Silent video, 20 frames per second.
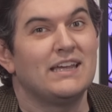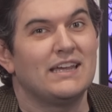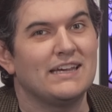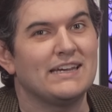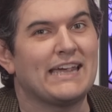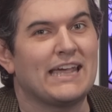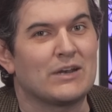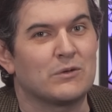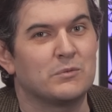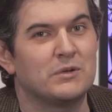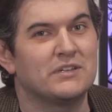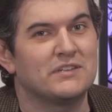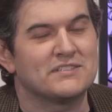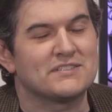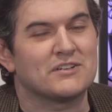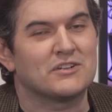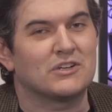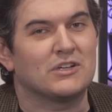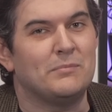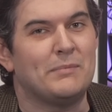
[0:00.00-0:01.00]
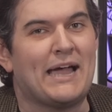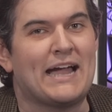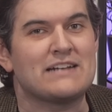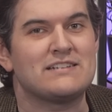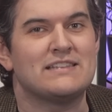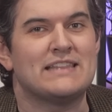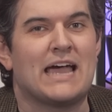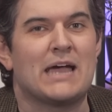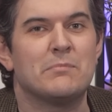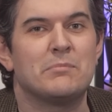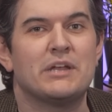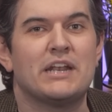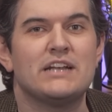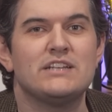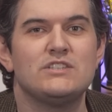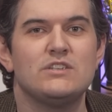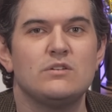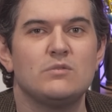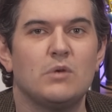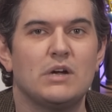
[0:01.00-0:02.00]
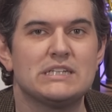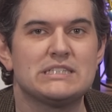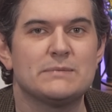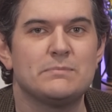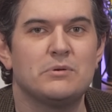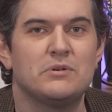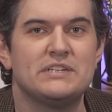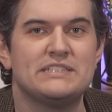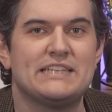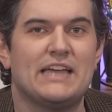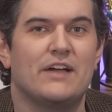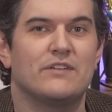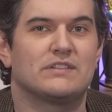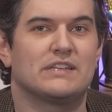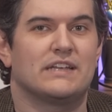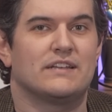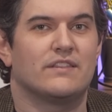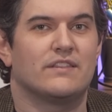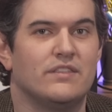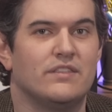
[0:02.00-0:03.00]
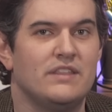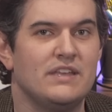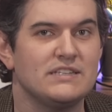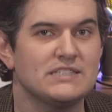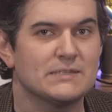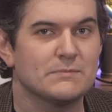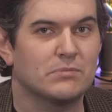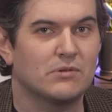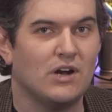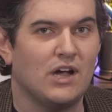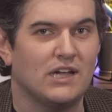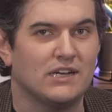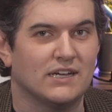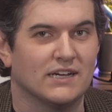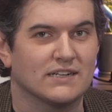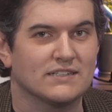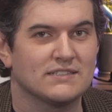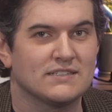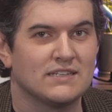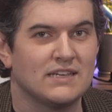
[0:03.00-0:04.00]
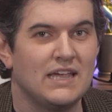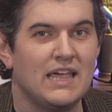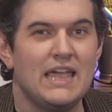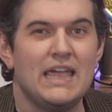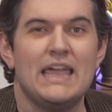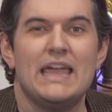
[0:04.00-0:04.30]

Again, we'll circle back to that, but I do want to point out this product